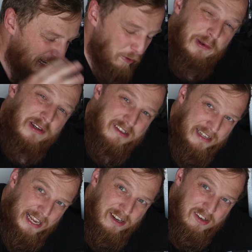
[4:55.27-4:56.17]
And I'll be honest,
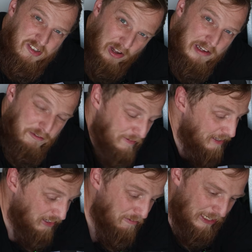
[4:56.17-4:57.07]
in a tight
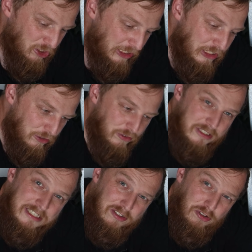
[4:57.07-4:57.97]
fix, I've actually
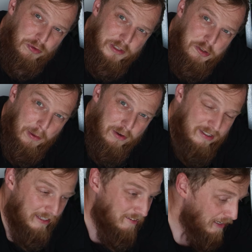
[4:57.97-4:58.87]
used these storage
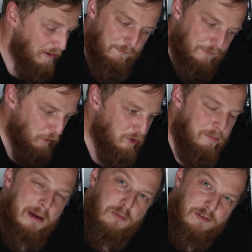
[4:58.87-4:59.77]
boxes, filled
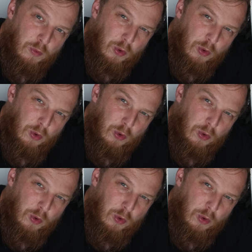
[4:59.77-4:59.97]
them up with